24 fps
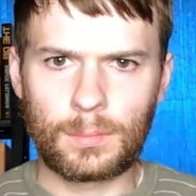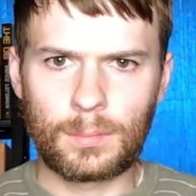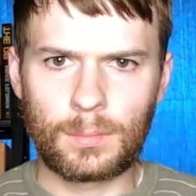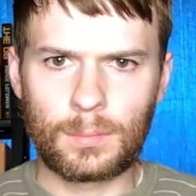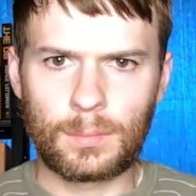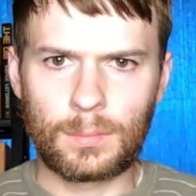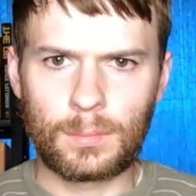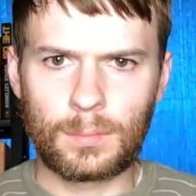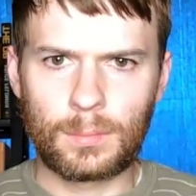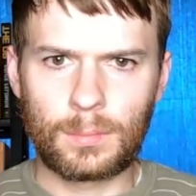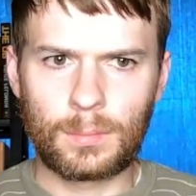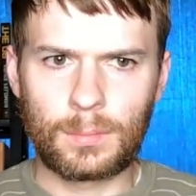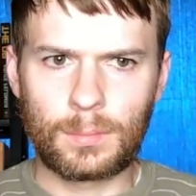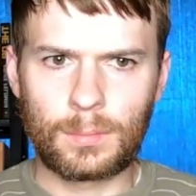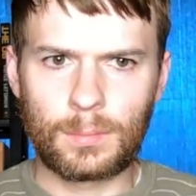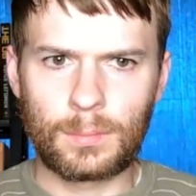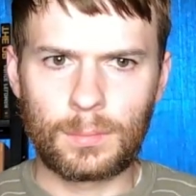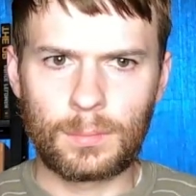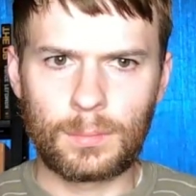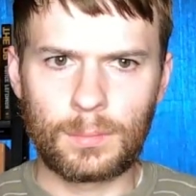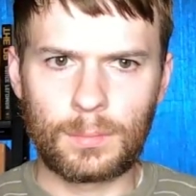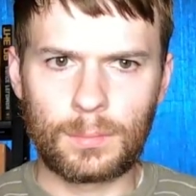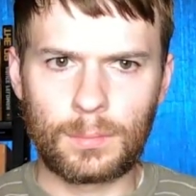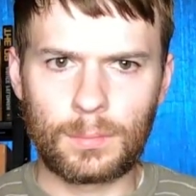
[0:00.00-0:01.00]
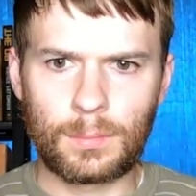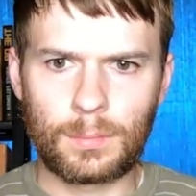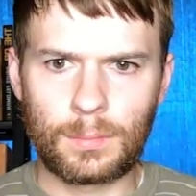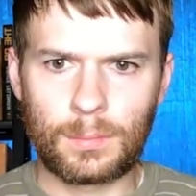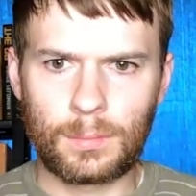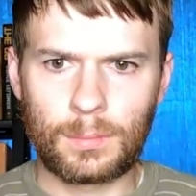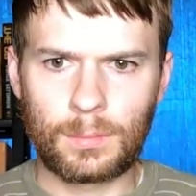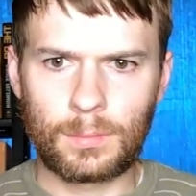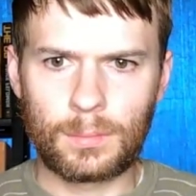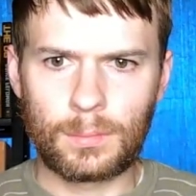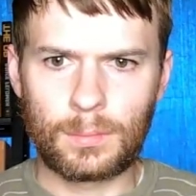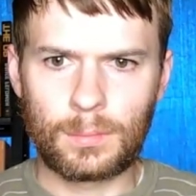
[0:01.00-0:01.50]

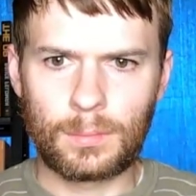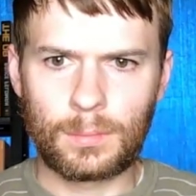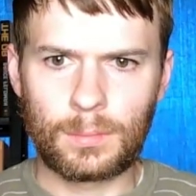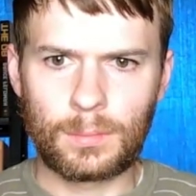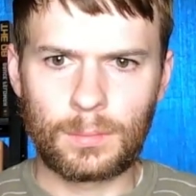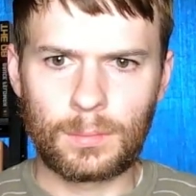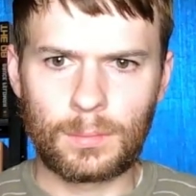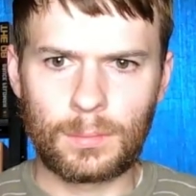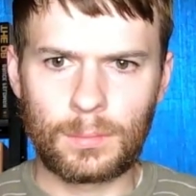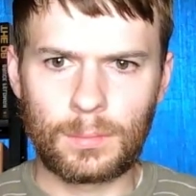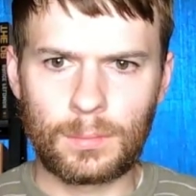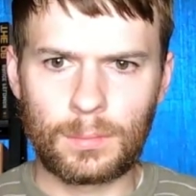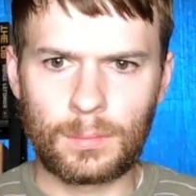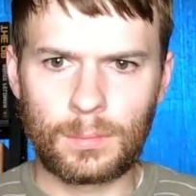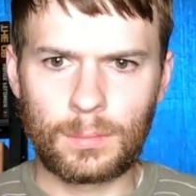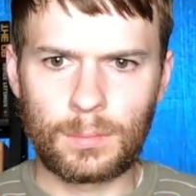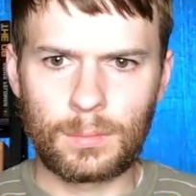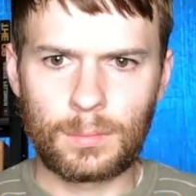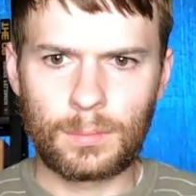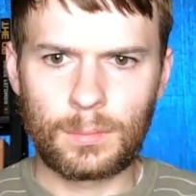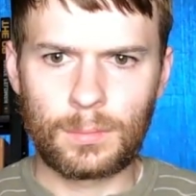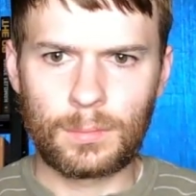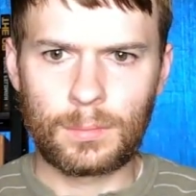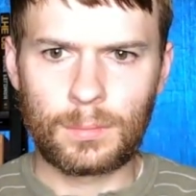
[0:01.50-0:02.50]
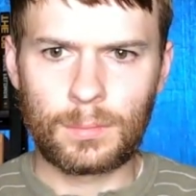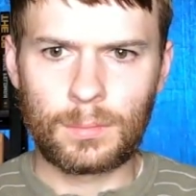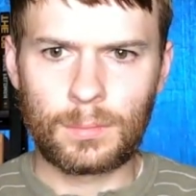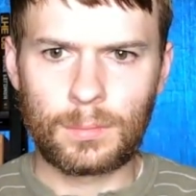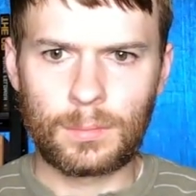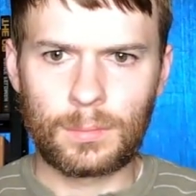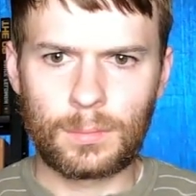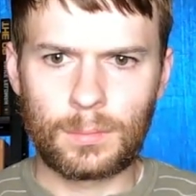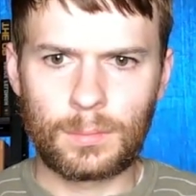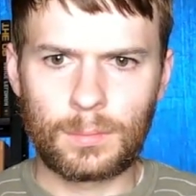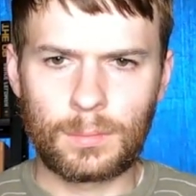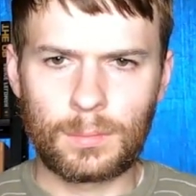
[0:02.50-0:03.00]

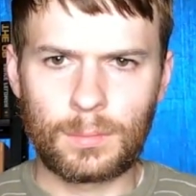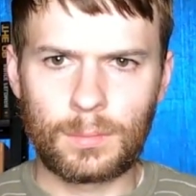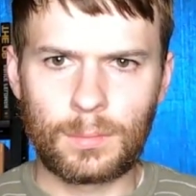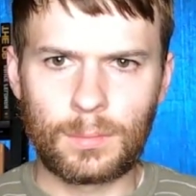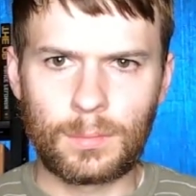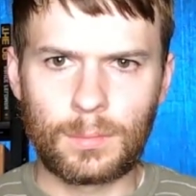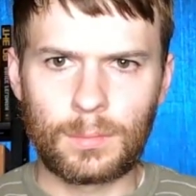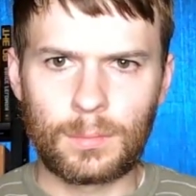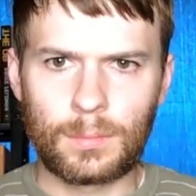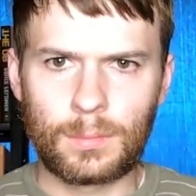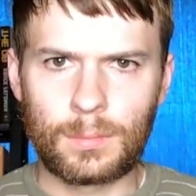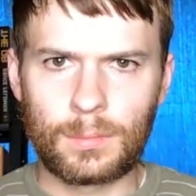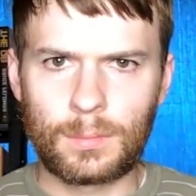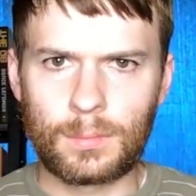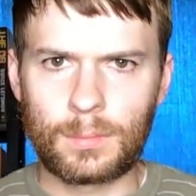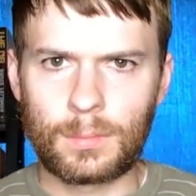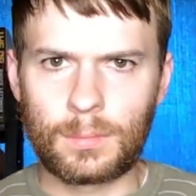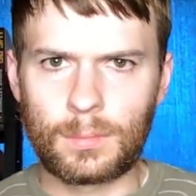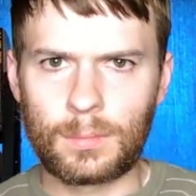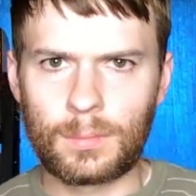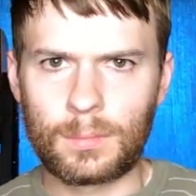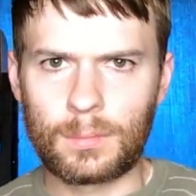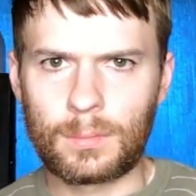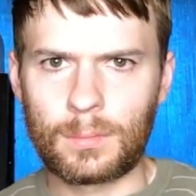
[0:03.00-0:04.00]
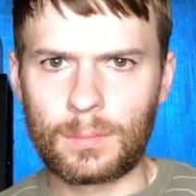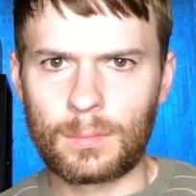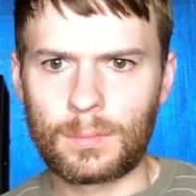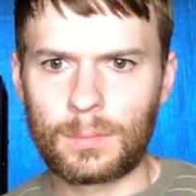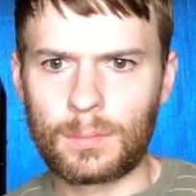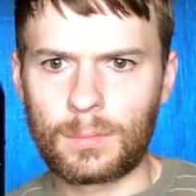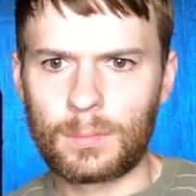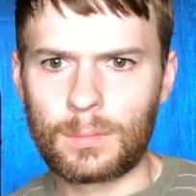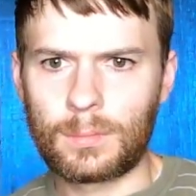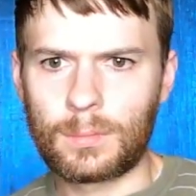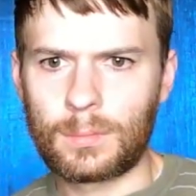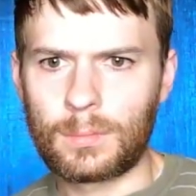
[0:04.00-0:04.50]

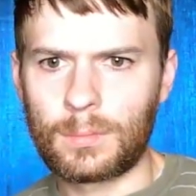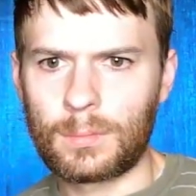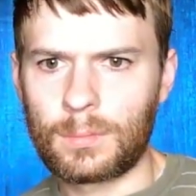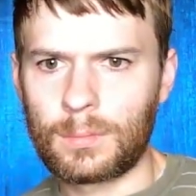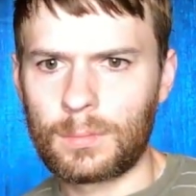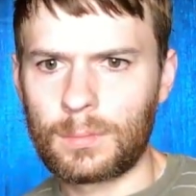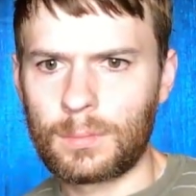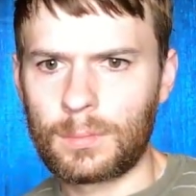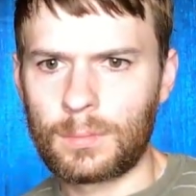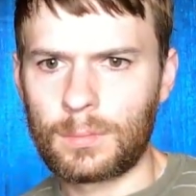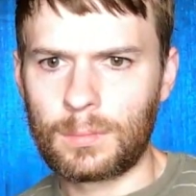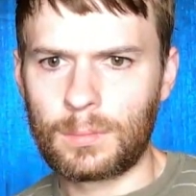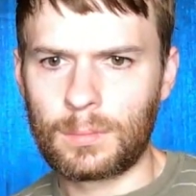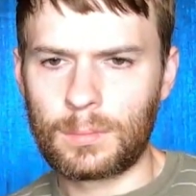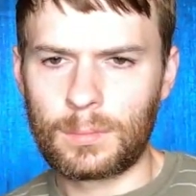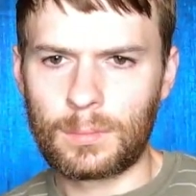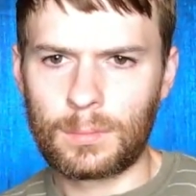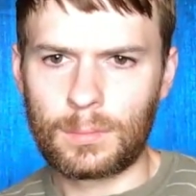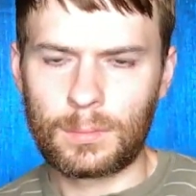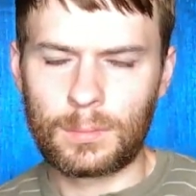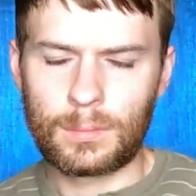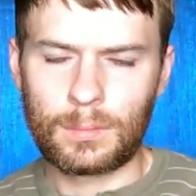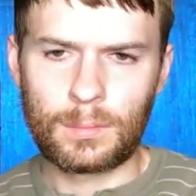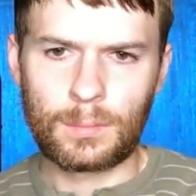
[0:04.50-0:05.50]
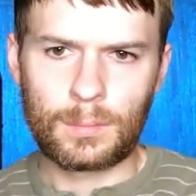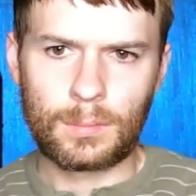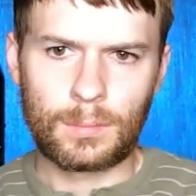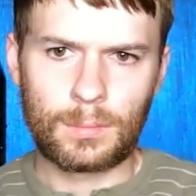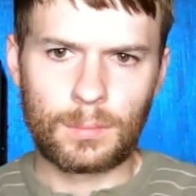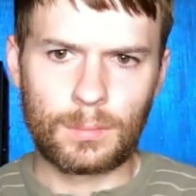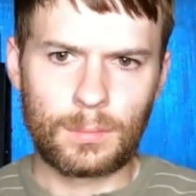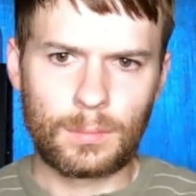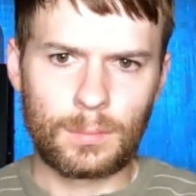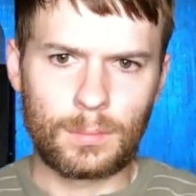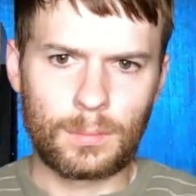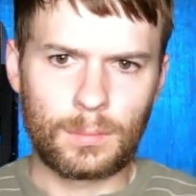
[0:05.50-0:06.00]

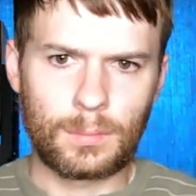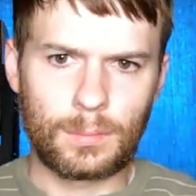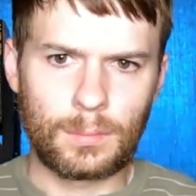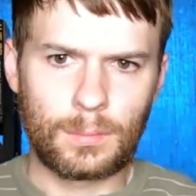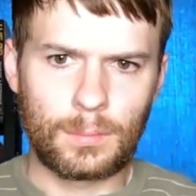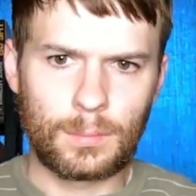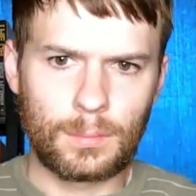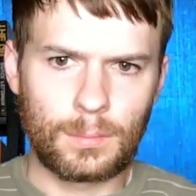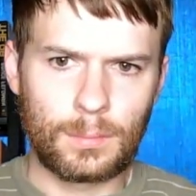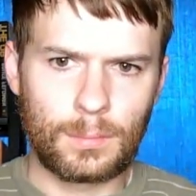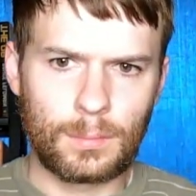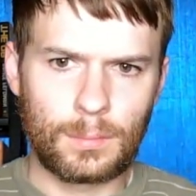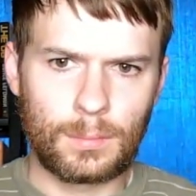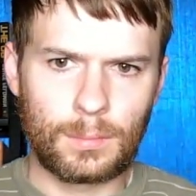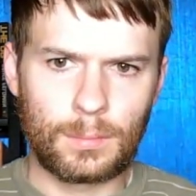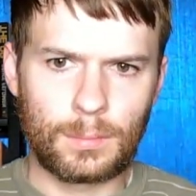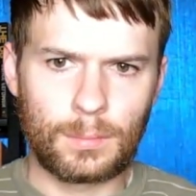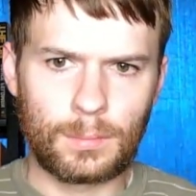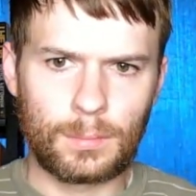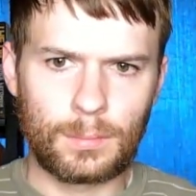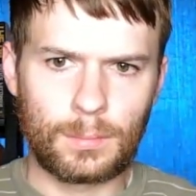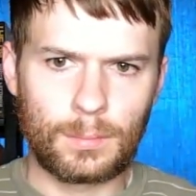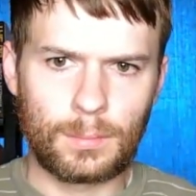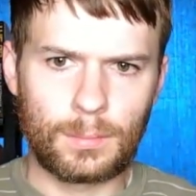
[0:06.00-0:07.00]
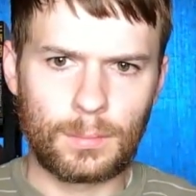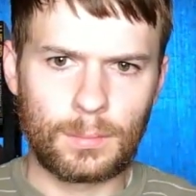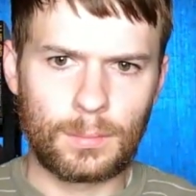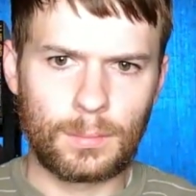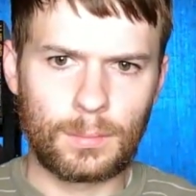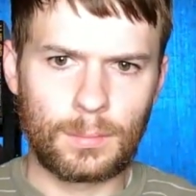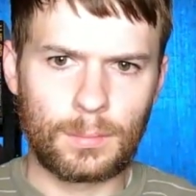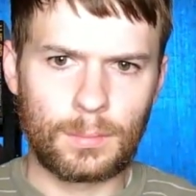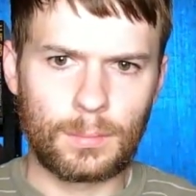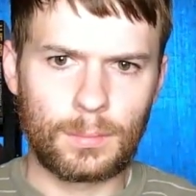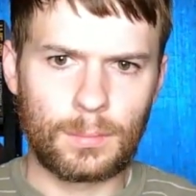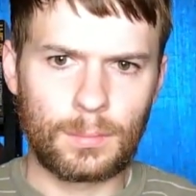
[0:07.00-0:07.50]

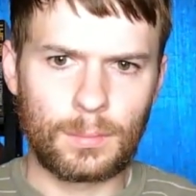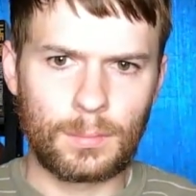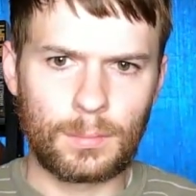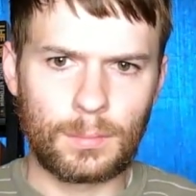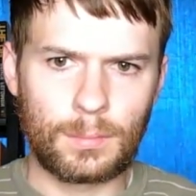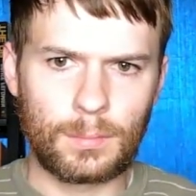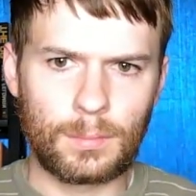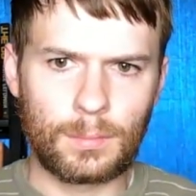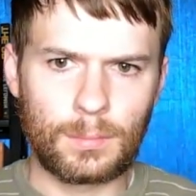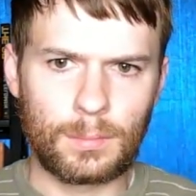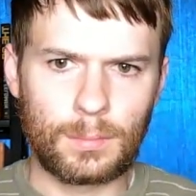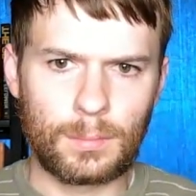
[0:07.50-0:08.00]
(silent)